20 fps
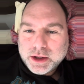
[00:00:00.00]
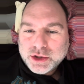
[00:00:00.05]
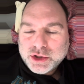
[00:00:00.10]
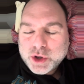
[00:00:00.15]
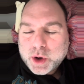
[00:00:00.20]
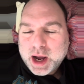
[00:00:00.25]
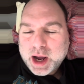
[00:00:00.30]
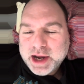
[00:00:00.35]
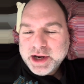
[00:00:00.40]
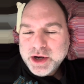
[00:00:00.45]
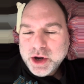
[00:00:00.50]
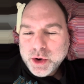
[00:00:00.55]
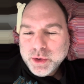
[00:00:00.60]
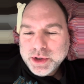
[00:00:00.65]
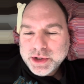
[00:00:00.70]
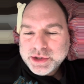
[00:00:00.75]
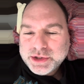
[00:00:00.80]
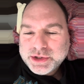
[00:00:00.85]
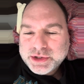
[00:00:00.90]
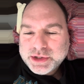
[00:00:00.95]
So I
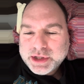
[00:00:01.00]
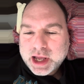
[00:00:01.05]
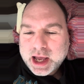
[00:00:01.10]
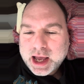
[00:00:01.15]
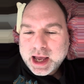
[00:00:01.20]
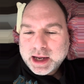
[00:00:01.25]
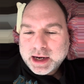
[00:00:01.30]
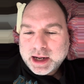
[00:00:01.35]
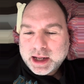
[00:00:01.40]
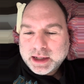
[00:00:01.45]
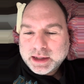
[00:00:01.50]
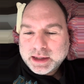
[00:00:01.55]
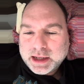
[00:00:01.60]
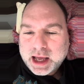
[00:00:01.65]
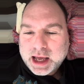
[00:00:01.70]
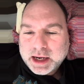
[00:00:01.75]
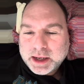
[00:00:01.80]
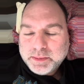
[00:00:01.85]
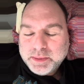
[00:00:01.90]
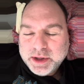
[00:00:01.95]
noticed that a
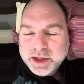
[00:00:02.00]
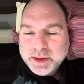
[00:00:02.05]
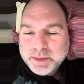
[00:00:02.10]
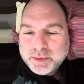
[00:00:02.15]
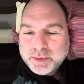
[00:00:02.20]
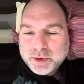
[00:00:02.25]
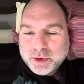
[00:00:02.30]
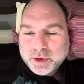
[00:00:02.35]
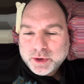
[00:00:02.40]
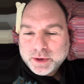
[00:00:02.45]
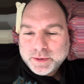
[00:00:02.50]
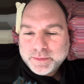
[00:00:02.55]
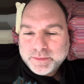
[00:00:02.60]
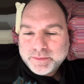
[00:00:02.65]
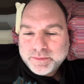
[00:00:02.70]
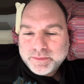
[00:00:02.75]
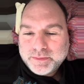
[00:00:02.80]
lot of people